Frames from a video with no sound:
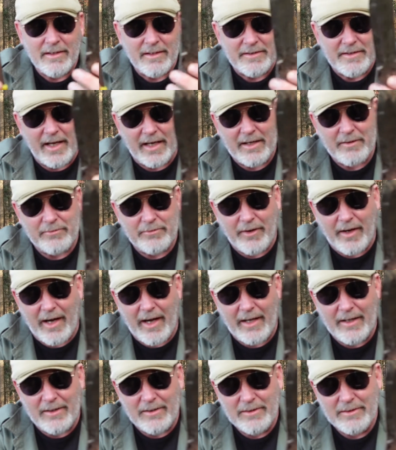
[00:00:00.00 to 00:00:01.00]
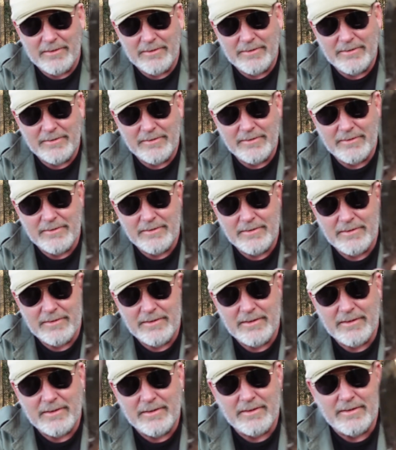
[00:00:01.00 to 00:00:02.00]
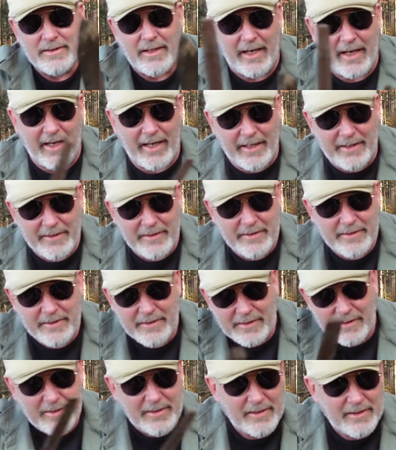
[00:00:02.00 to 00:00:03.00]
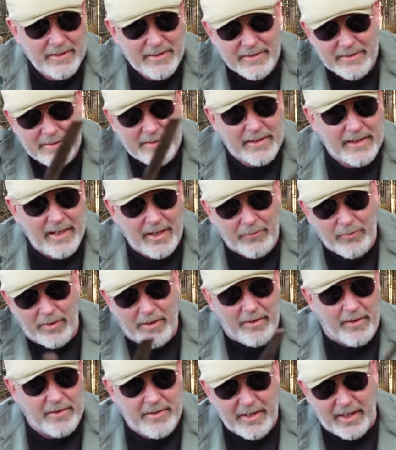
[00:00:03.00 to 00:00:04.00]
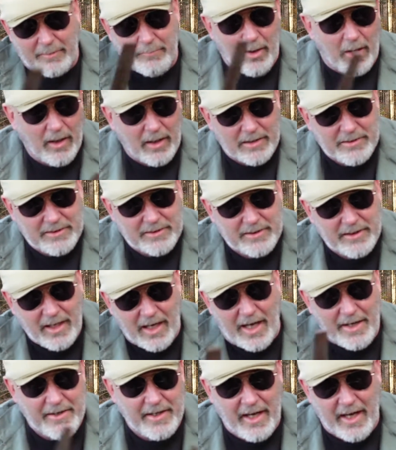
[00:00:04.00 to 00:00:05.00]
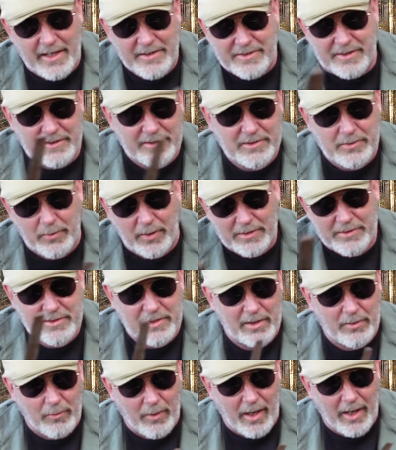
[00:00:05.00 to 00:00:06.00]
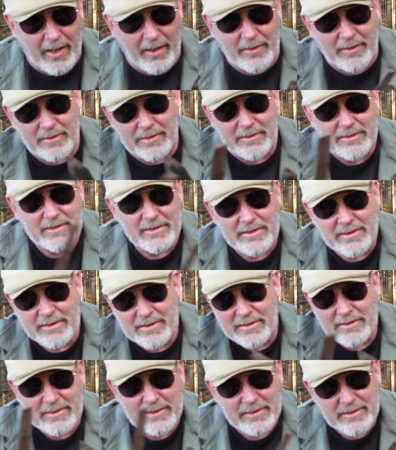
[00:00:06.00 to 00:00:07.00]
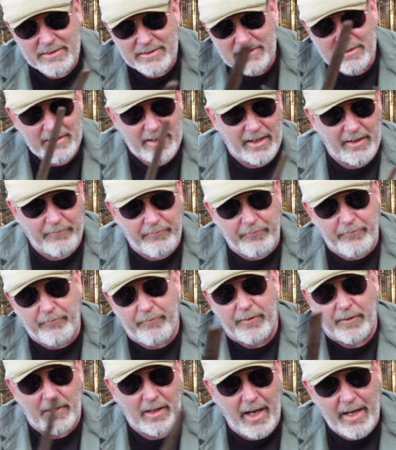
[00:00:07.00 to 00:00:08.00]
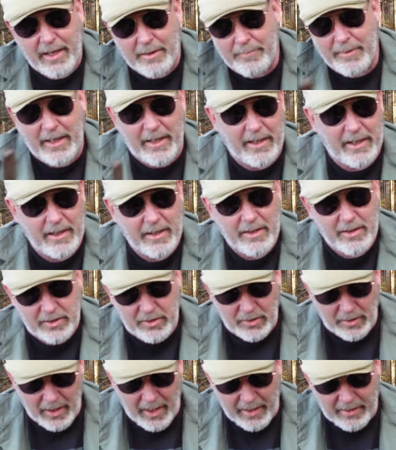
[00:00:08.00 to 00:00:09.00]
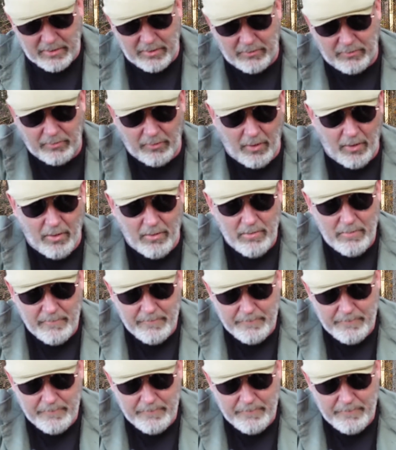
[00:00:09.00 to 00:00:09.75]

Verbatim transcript: take a file and get rid of the ding marks on the edges once in a while. If, like me, you like to throw